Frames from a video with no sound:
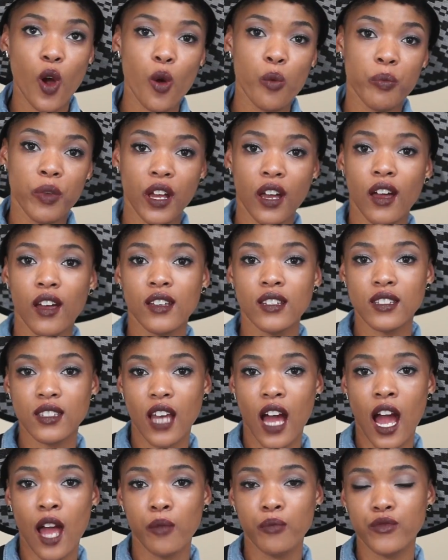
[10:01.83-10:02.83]
mode
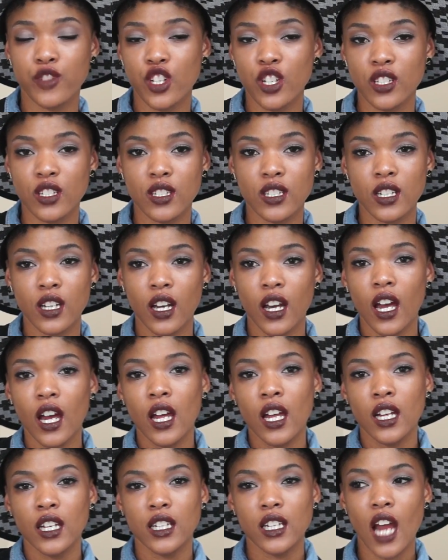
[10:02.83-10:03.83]
because I'm just
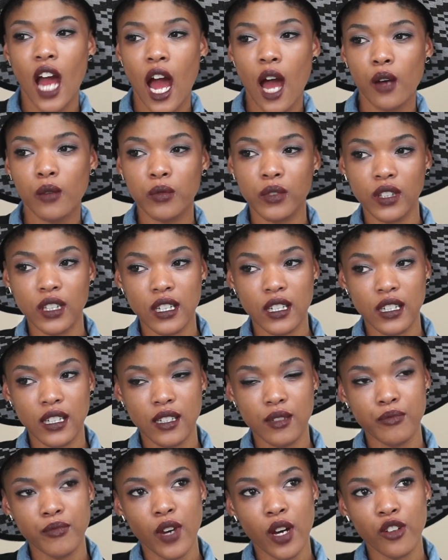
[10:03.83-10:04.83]
not
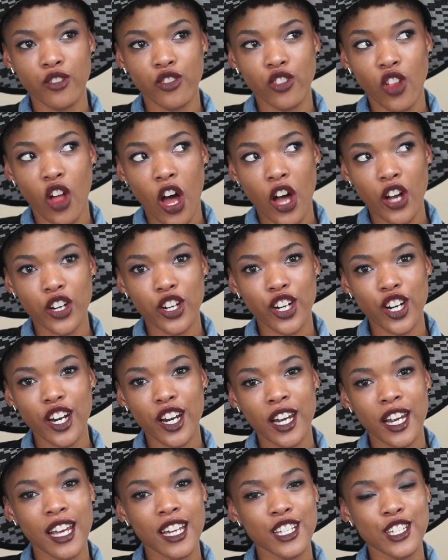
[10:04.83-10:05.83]
really a
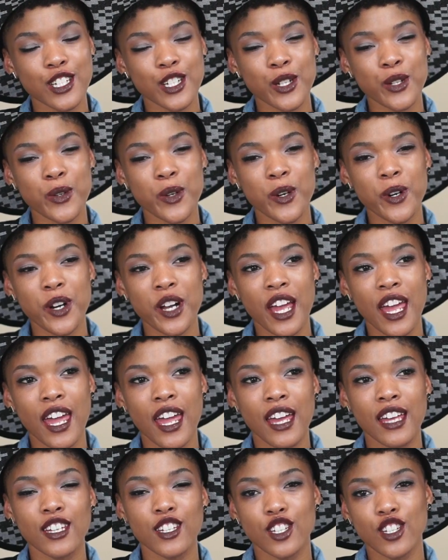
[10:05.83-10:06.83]
vlogger in general,
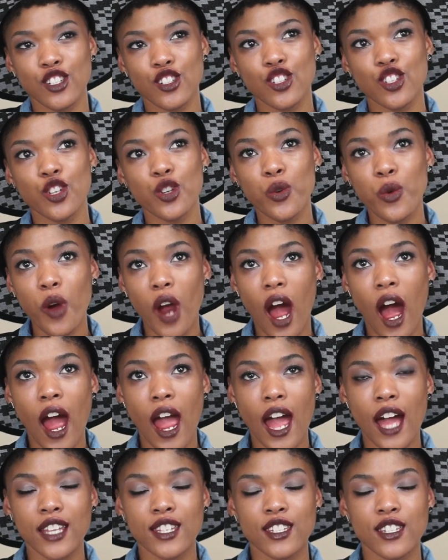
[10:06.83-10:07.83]
and 2,
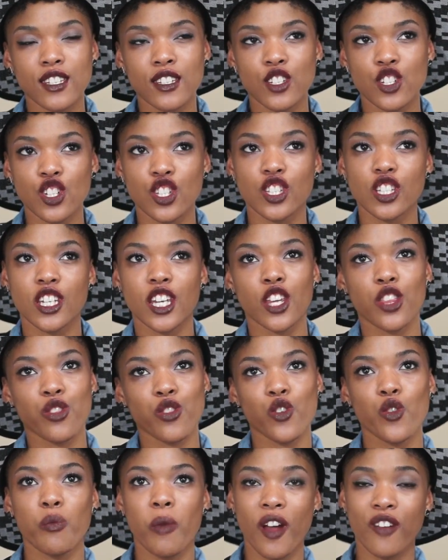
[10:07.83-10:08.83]
I had to just get
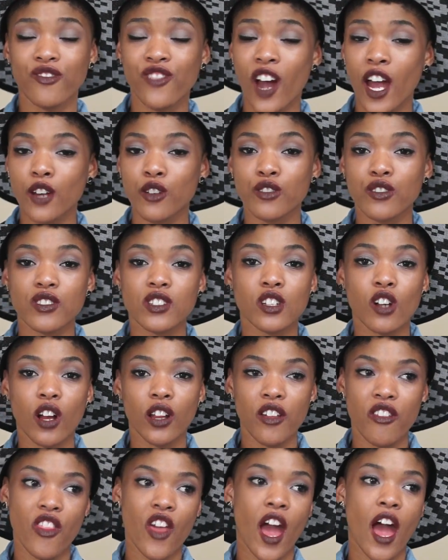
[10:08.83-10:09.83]
through my finals and
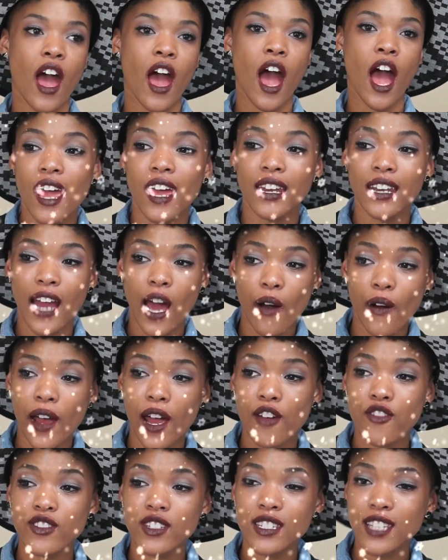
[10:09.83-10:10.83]
all of that, and now I
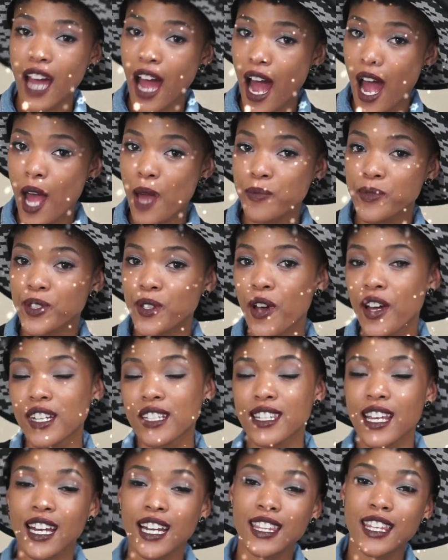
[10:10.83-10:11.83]
have the time, so I
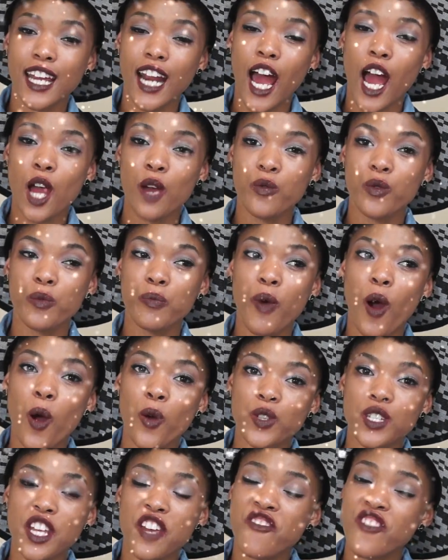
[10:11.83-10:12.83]
decided that I will
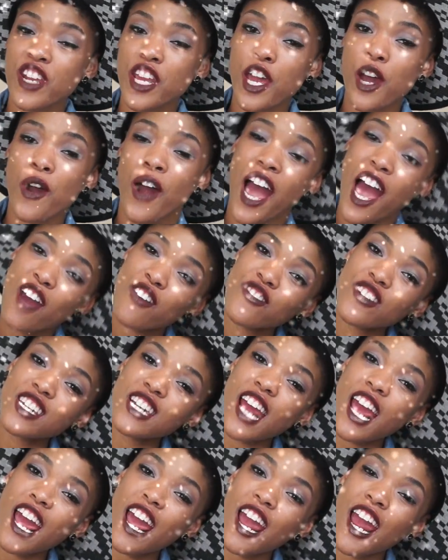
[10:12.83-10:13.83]
post a video every
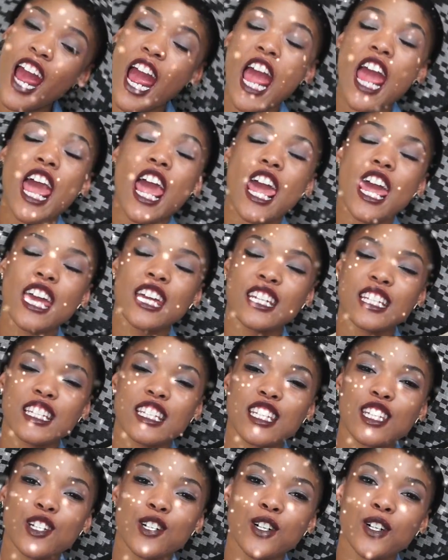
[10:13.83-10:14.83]
day
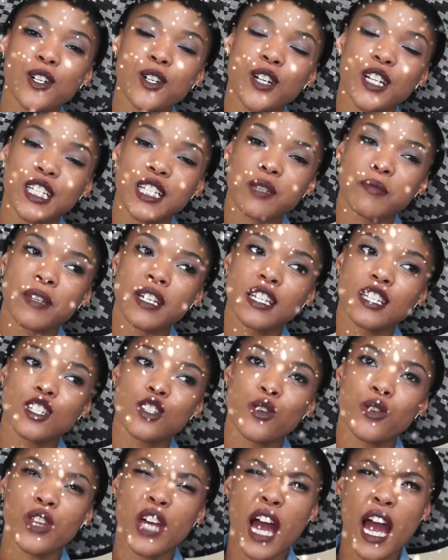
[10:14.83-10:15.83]
until Christmas.
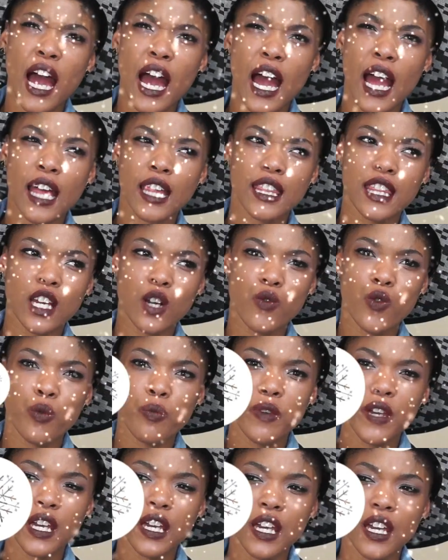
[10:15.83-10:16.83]
So that I think
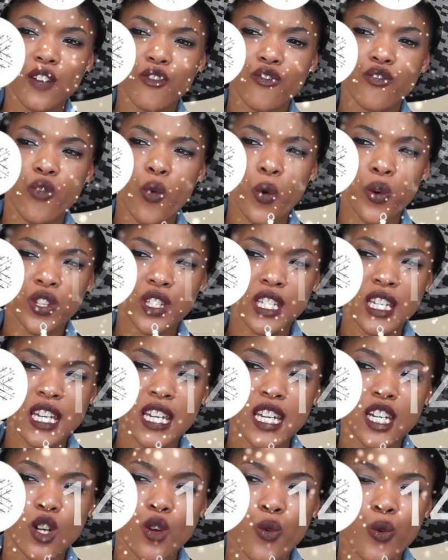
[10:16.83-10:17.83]
will be
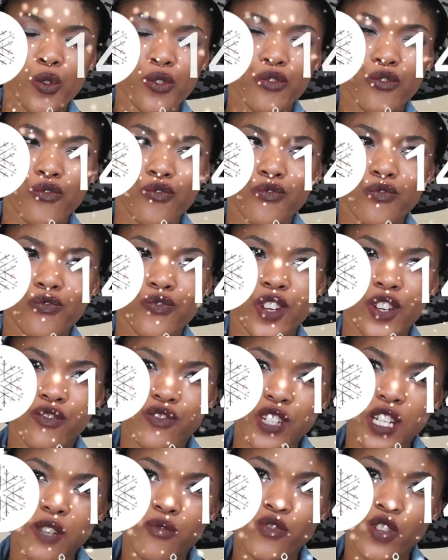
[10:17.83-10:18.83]
14 or
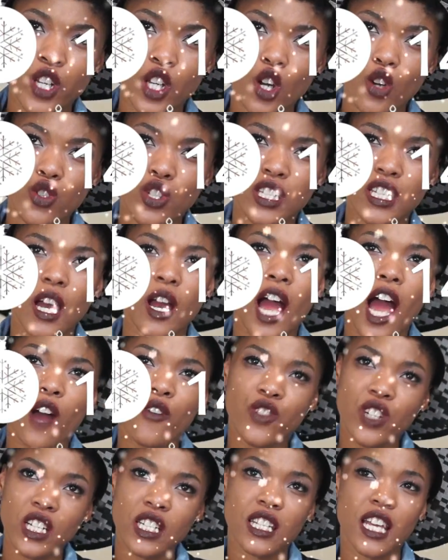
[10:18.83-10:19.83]
15 videos, because I
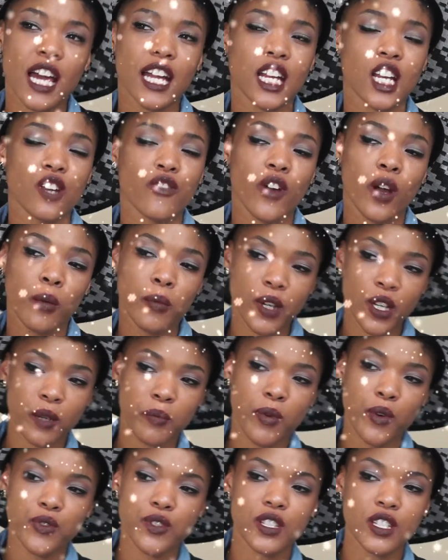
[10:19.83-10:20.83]
haven't decided if I'm
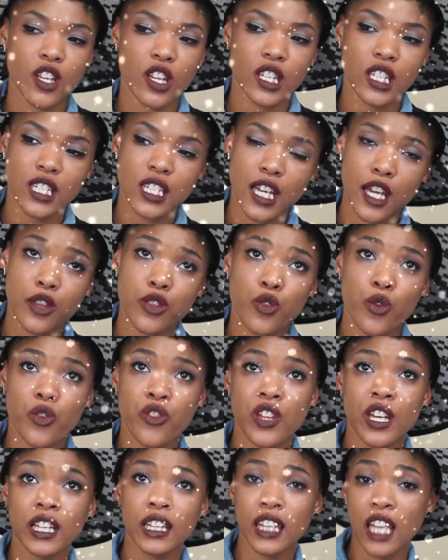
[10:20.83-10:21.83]
gonna post this on the 10th or
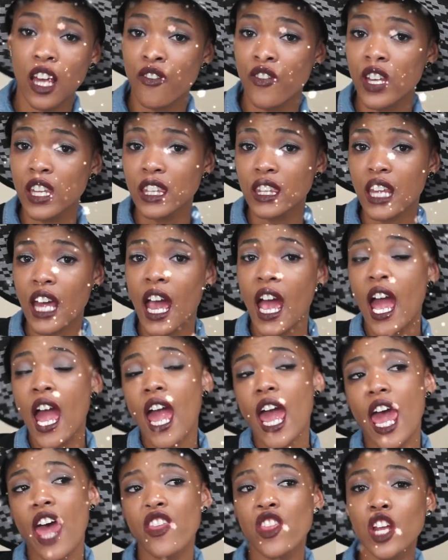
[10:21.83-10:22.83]
the 11th.
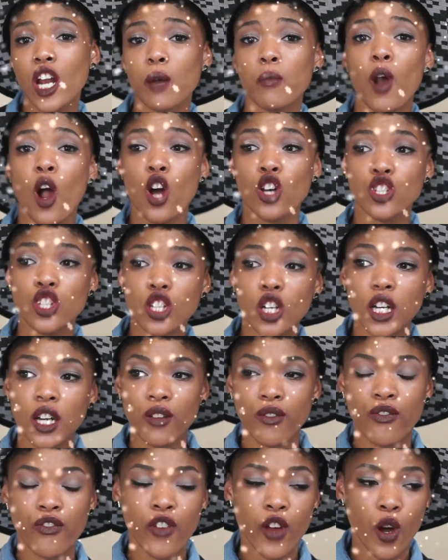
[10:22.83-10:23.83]
And then I'm also
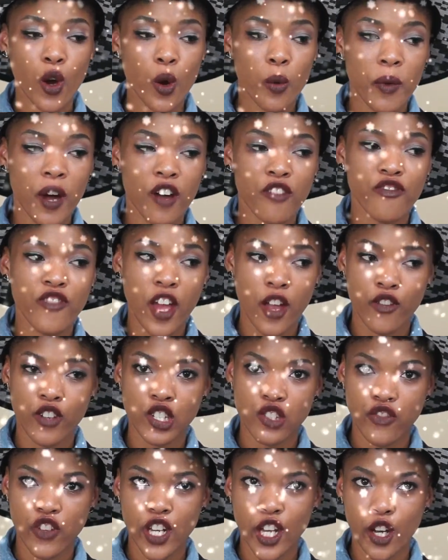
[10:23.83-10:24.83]
gonna film a
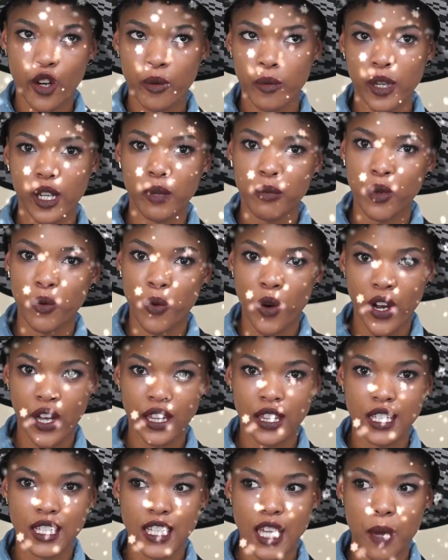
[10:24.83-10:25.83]
favorites video. I'm gonna be
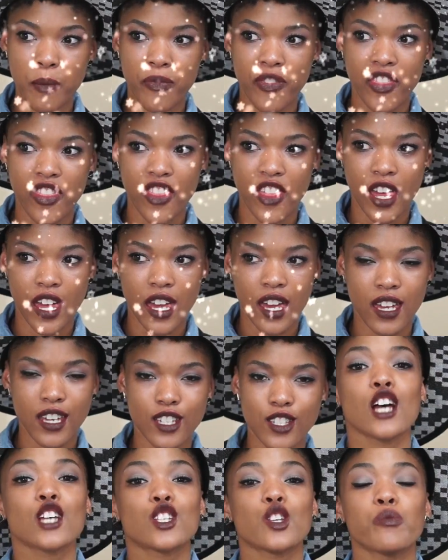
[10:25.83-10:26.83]
wearing the same
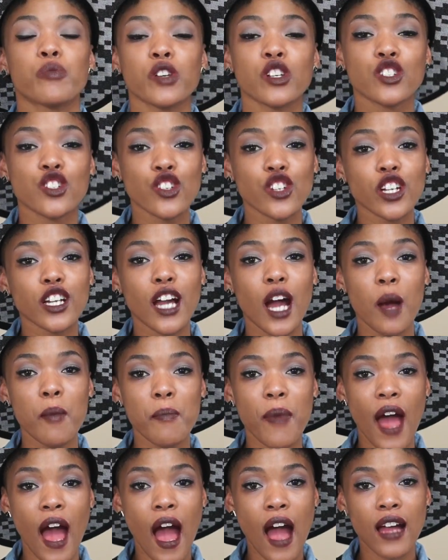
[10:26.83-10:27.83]
thing, so be sure to
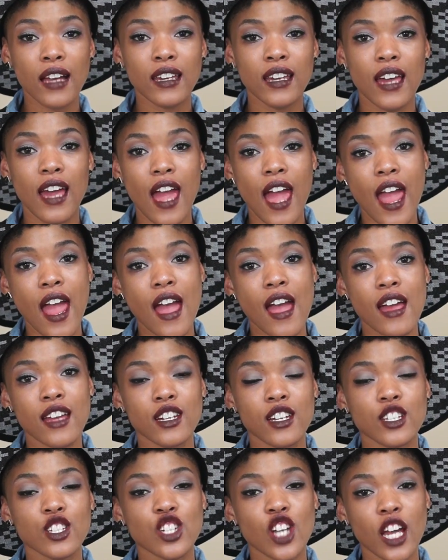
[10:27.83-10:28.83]
come back
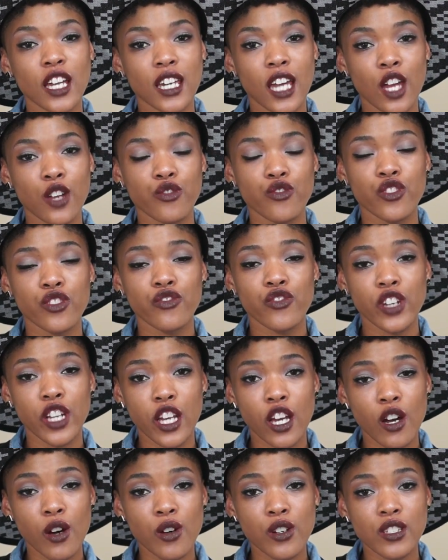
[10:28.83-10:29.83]
and check in for
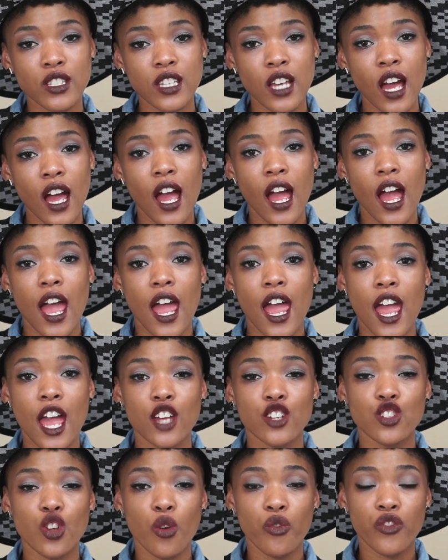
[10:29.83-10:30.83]
videos.
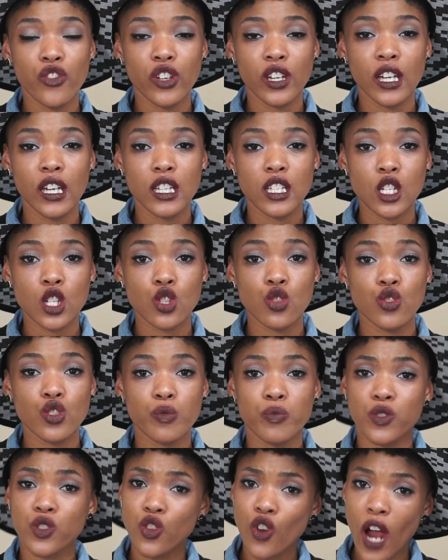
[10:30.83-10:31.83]
And don't forget to
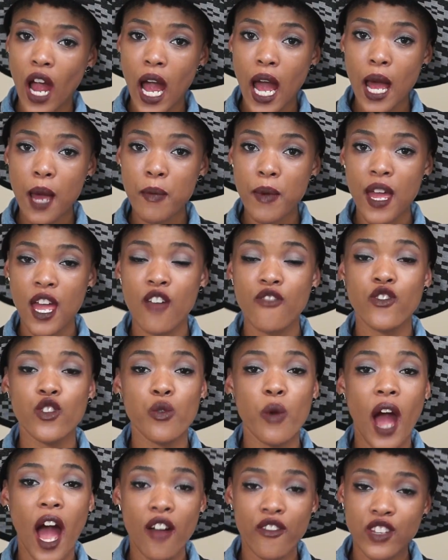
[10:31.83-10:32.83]
subscribe if
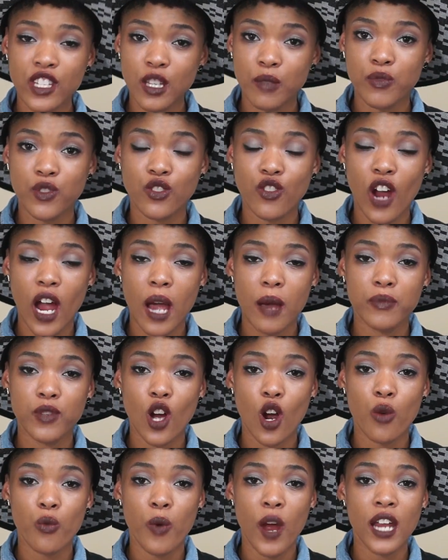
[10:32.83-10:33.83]
you haven't subscribed
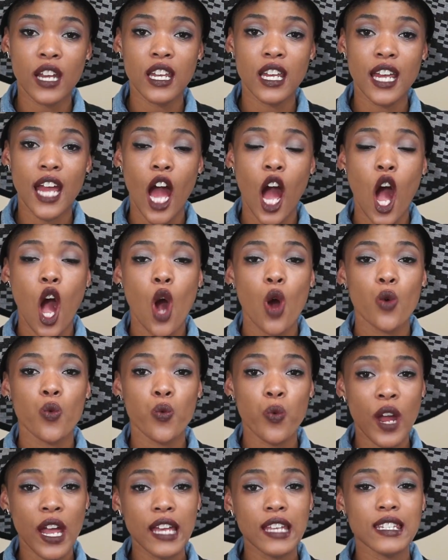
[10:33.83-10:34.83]
already.
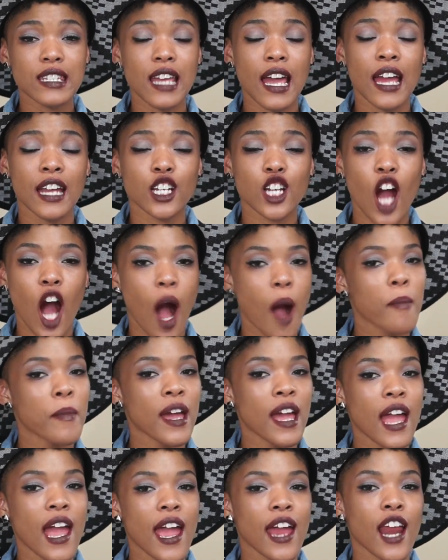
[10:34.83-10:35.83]
Rate and
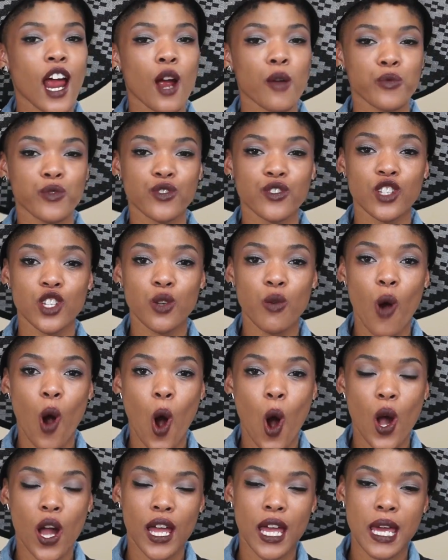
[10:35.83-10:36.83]
comment, and I will see you
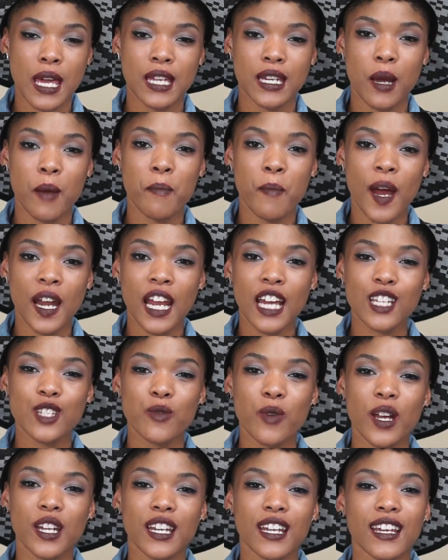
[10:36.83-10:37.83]
all in my
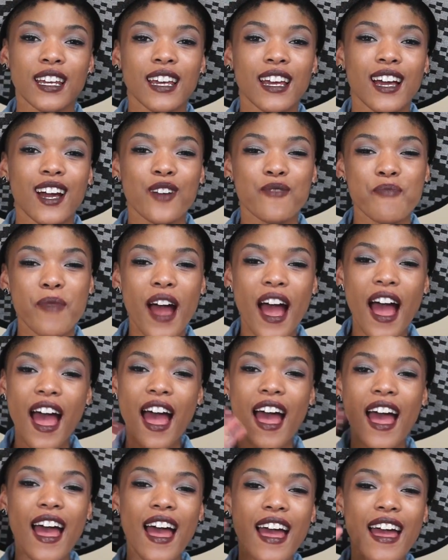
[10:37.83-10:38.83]
next one.
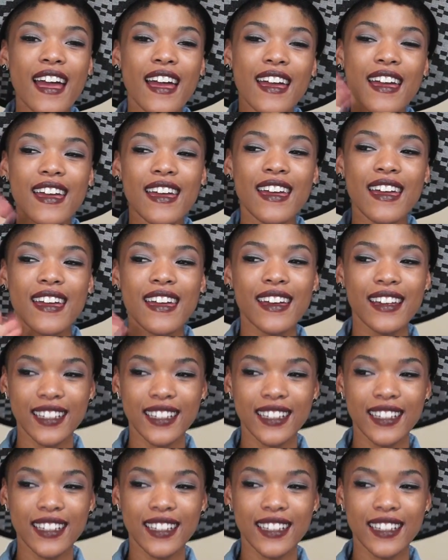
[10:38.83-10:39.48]
Bye!